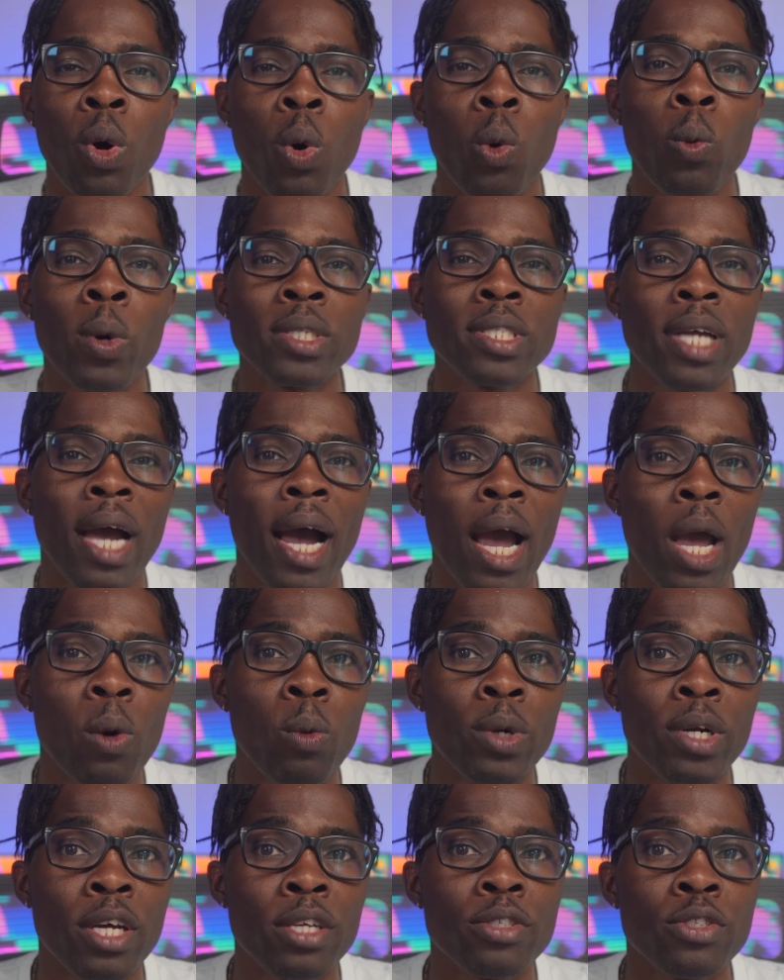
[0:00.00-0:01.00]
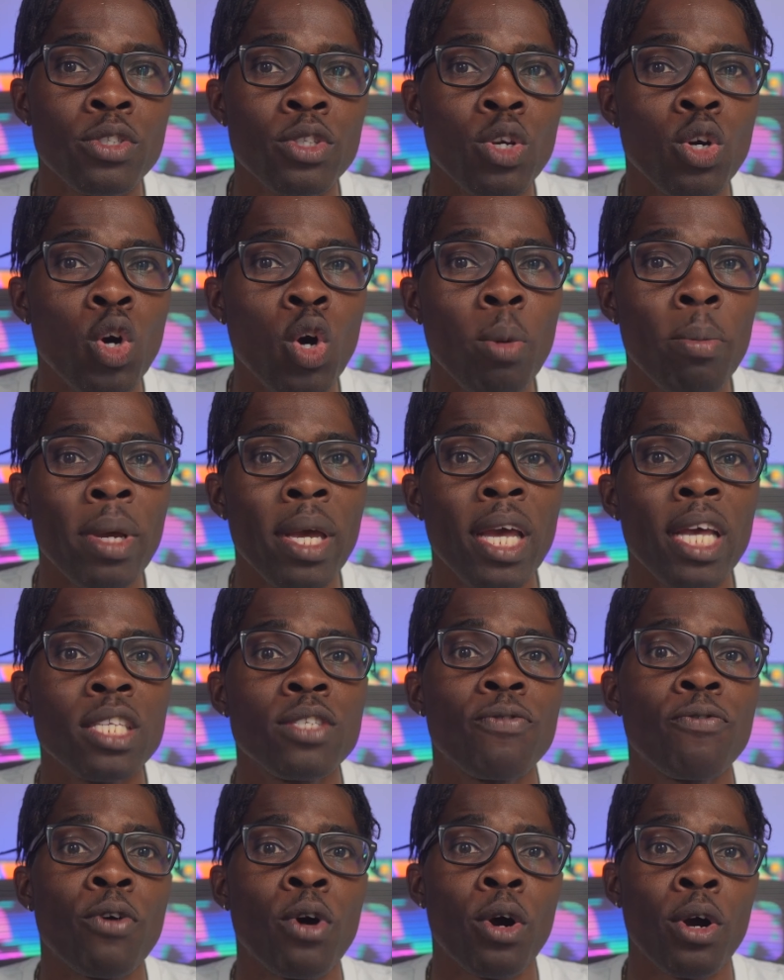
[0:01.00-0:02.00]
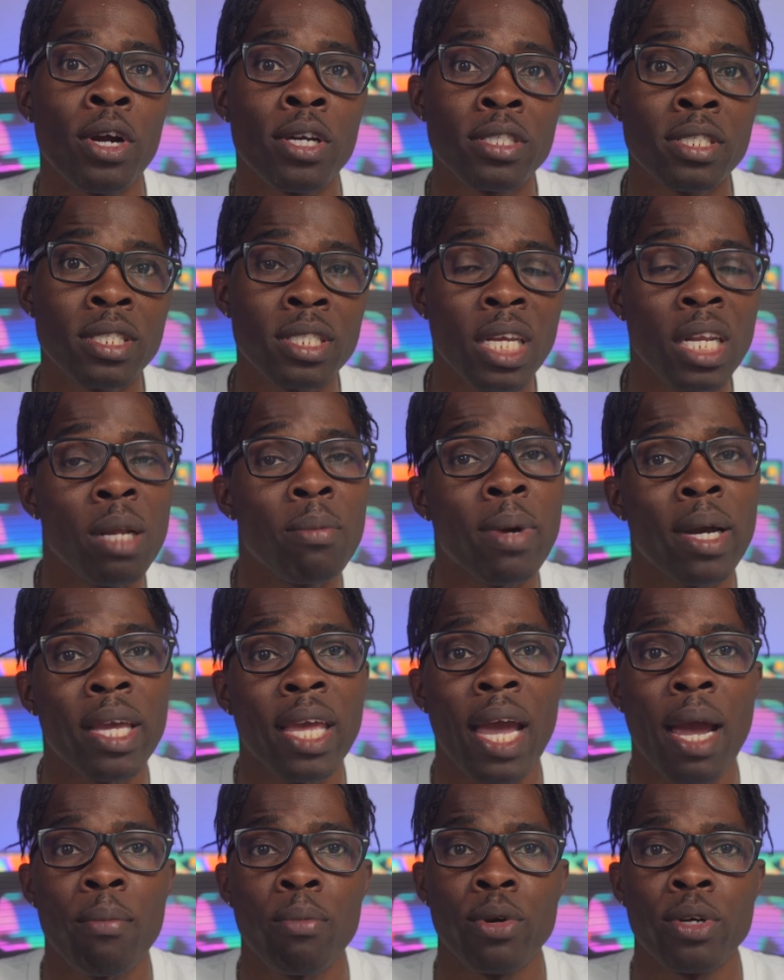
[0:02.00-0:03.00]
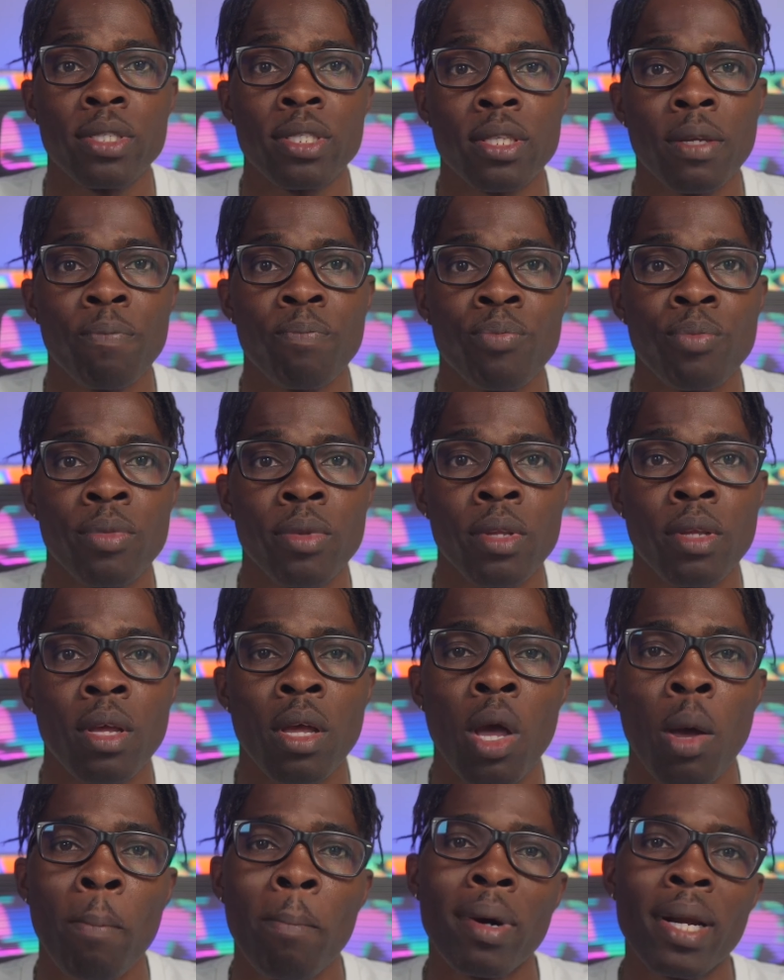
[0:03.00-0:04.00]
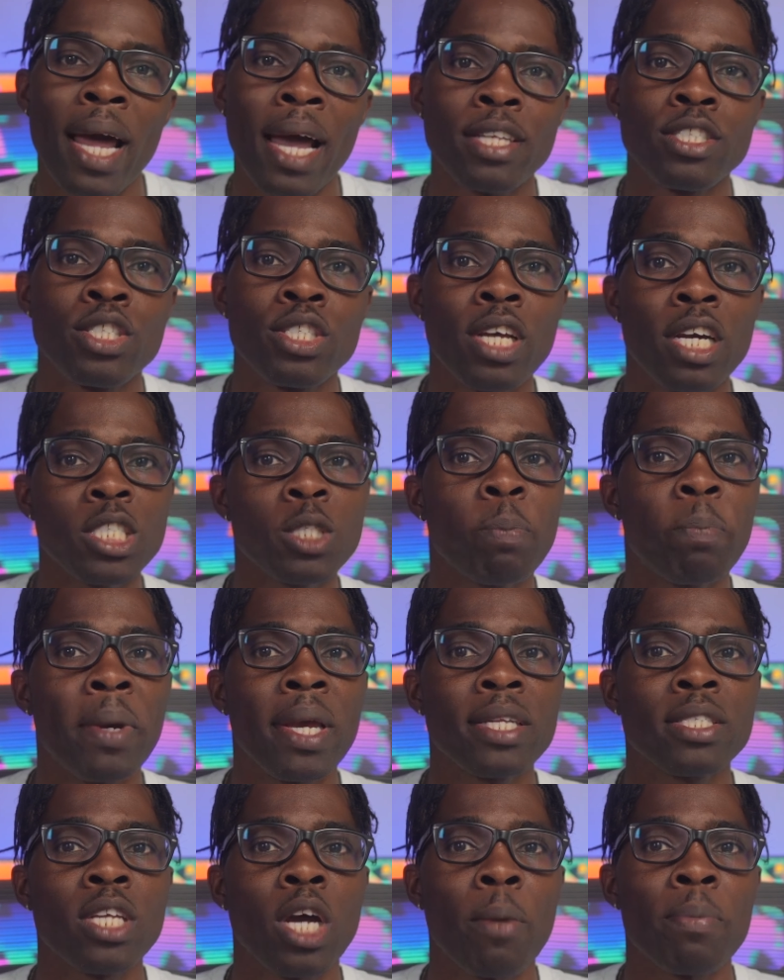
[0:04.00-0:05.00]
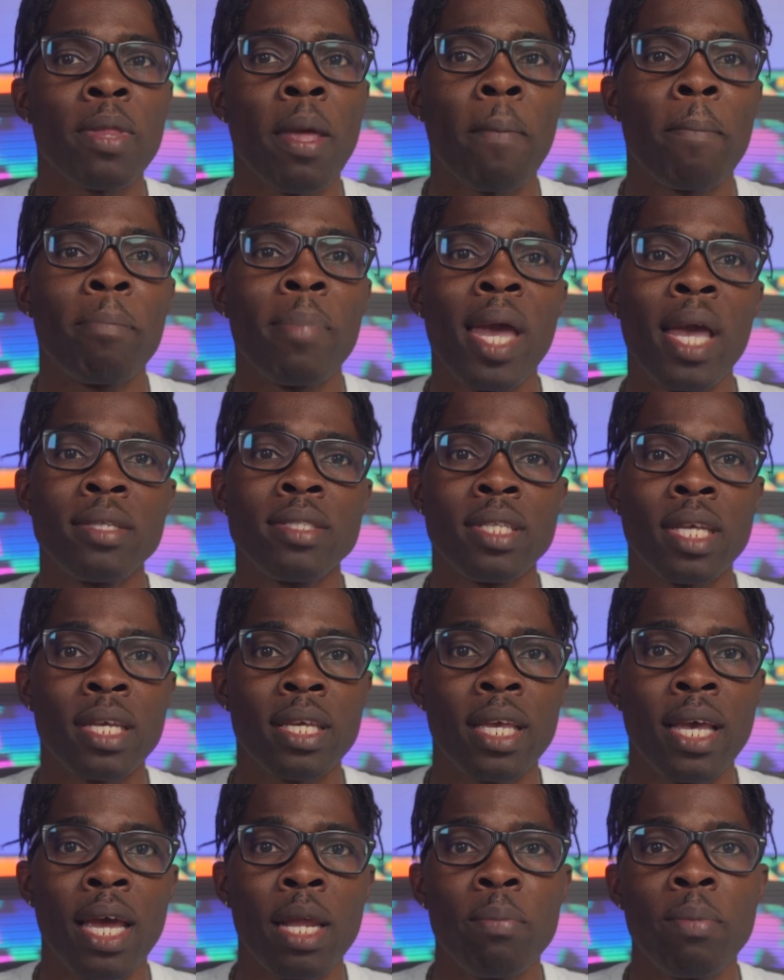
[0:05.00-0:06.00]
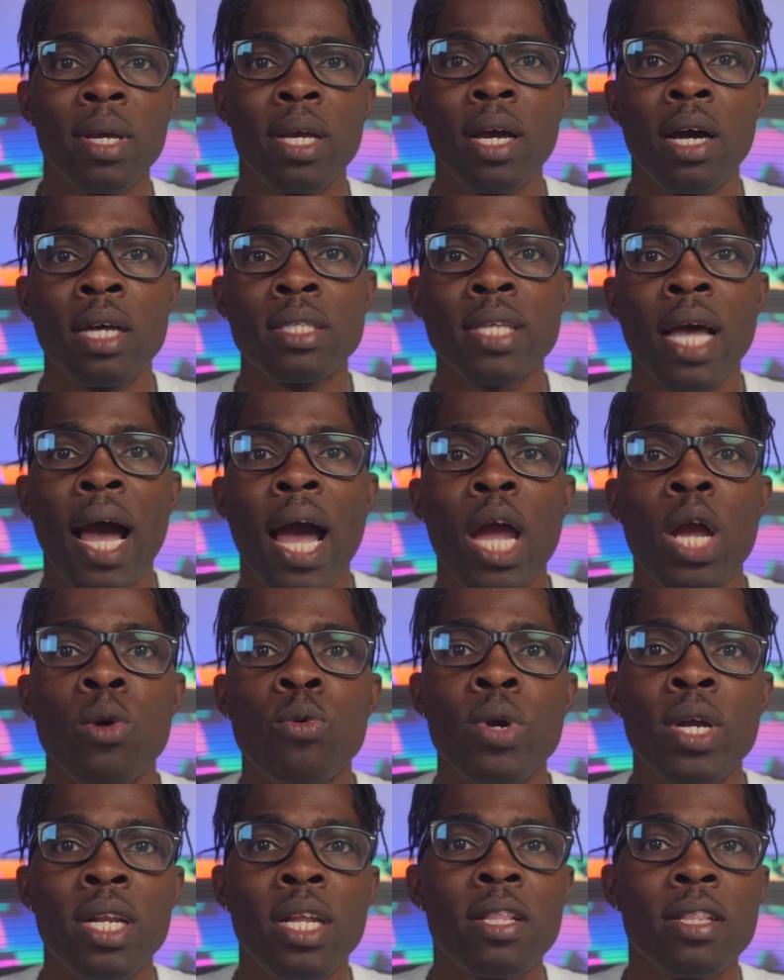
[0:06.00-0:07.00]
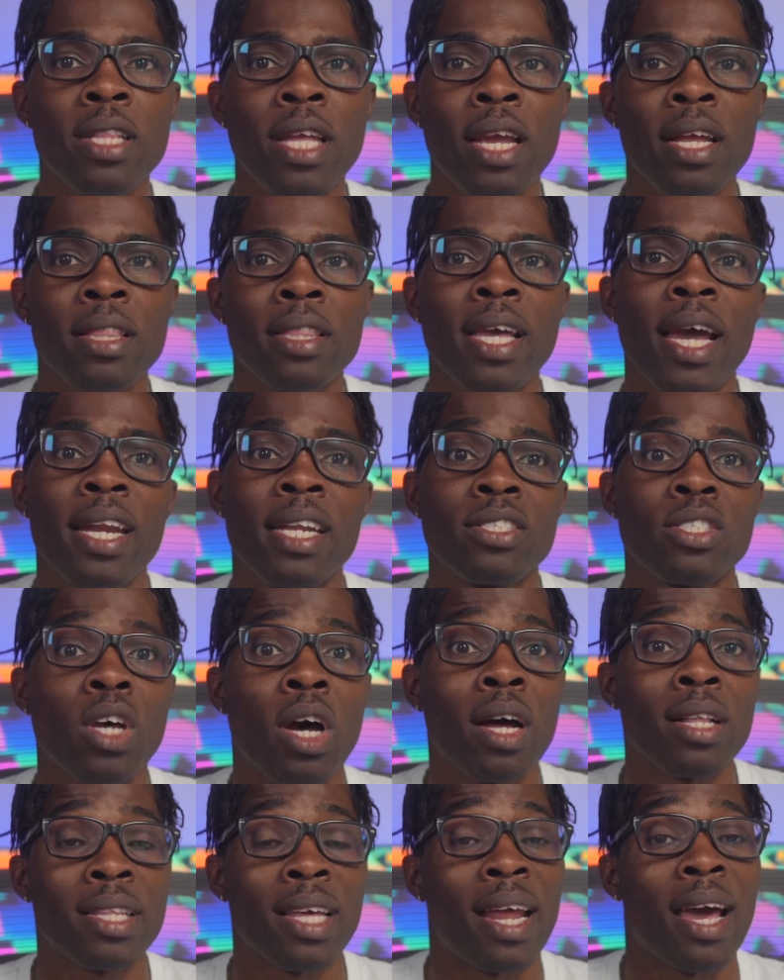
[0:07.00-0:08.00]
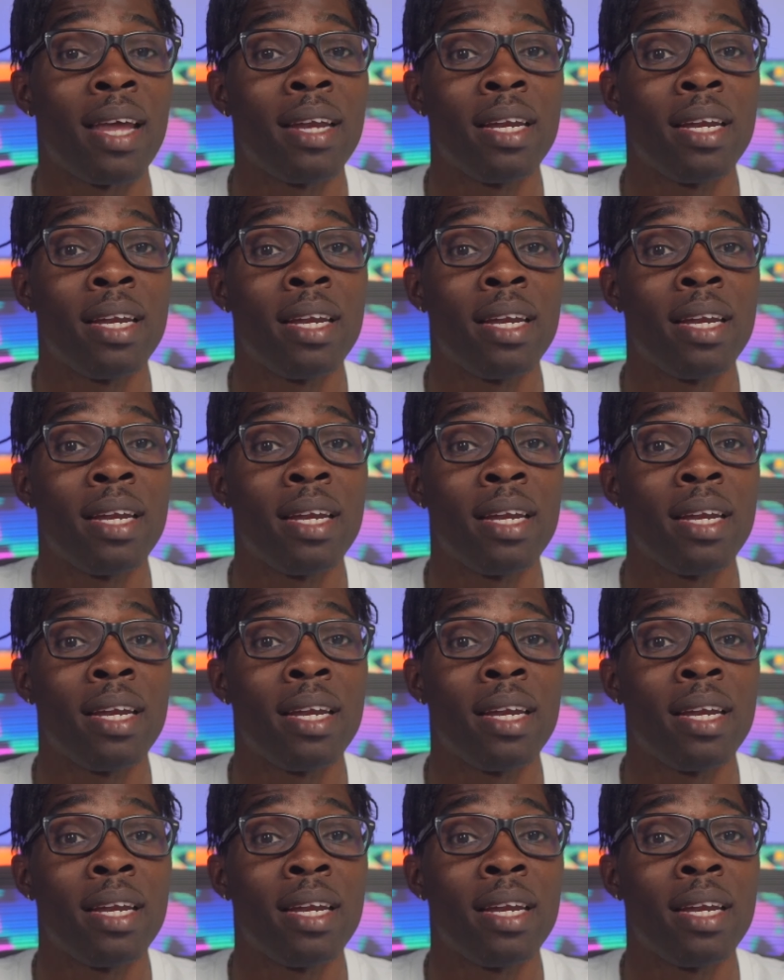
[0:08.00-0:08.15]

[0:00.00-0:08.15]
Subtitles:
which I would assume is for cinema cameras. But I just picked up the basic kit because I really think that is all that I